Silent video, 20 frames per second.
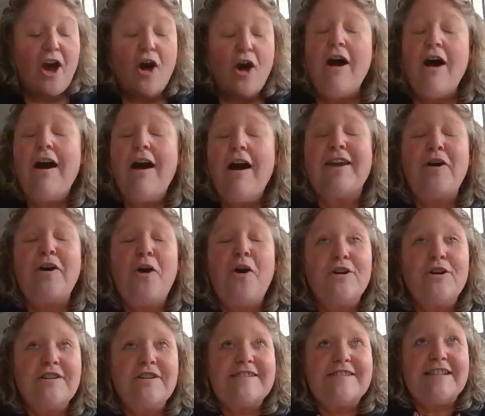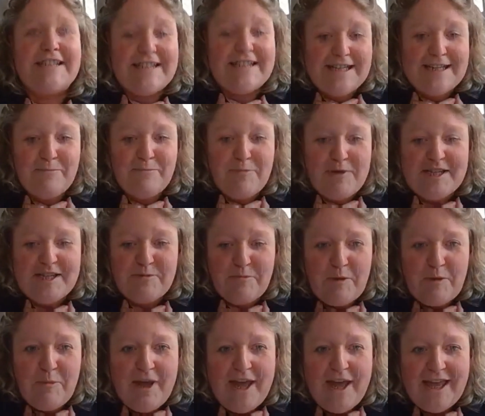I honestly nearly peed
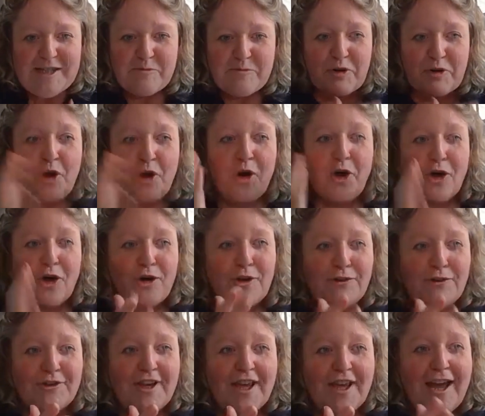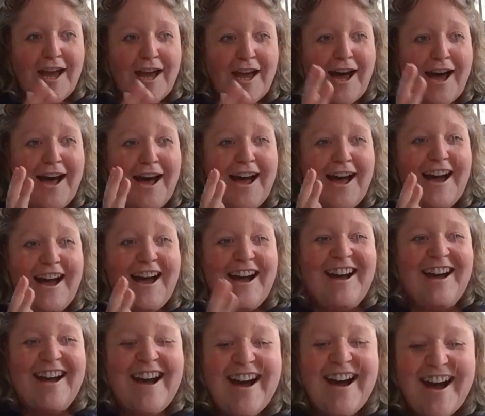my pants because
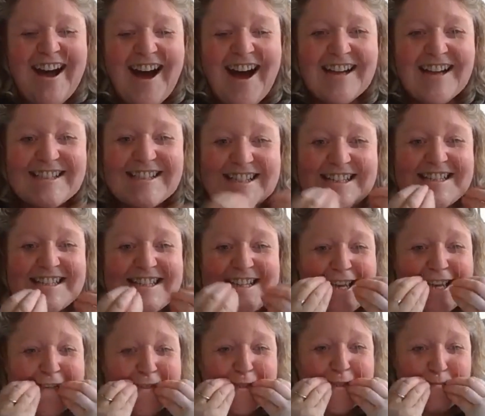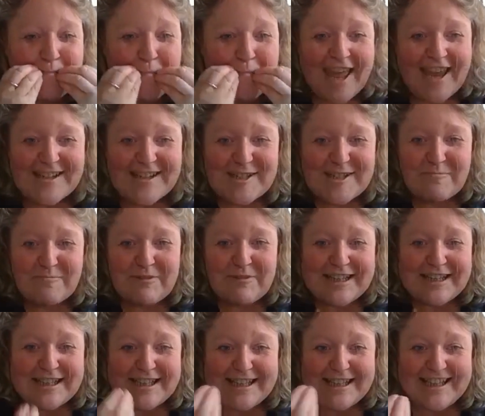I didn't expect to
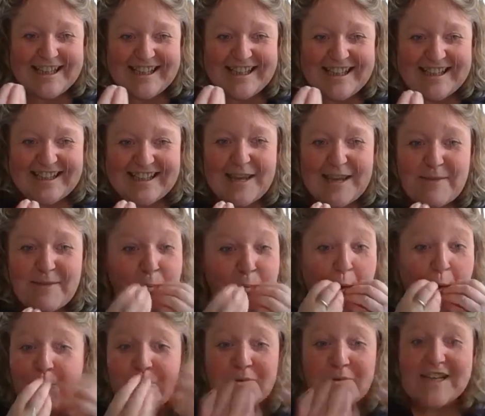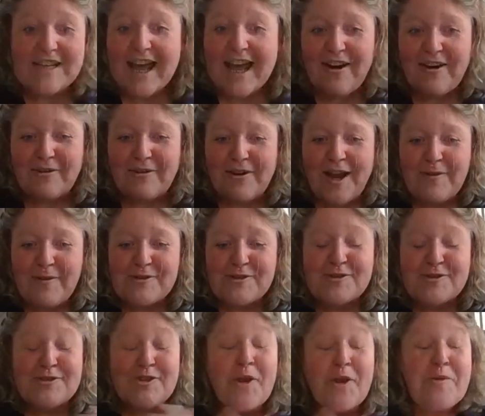be clean. It popped out. I
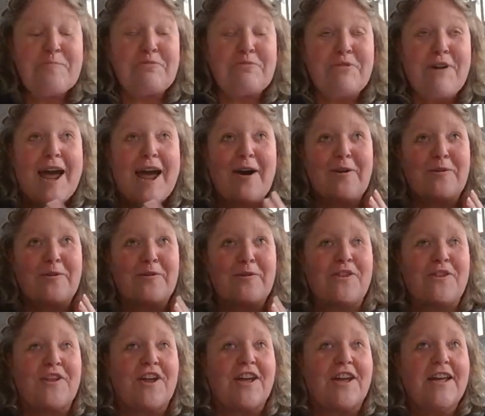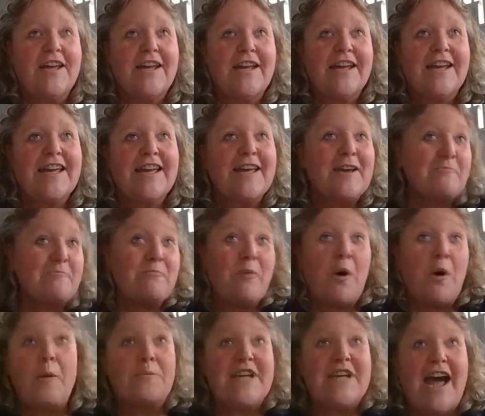was so proud that it
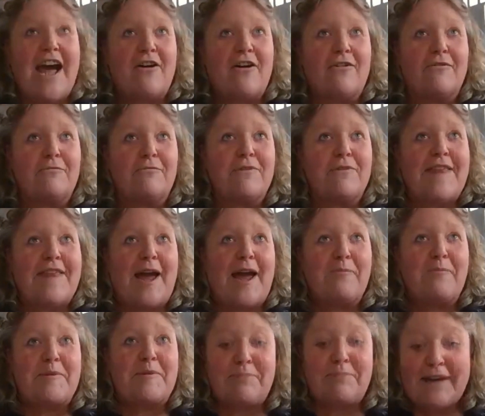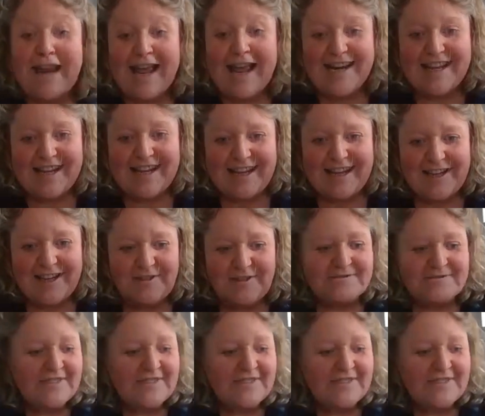popped out without me planning it.